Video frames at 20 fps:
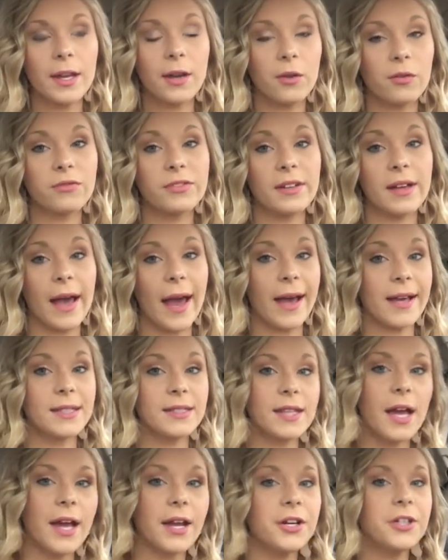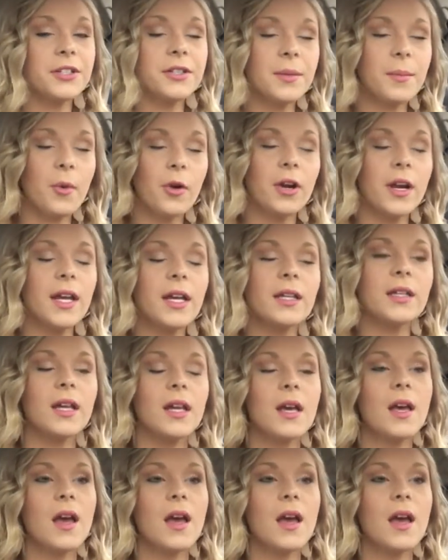I don't feel as tired in the morning.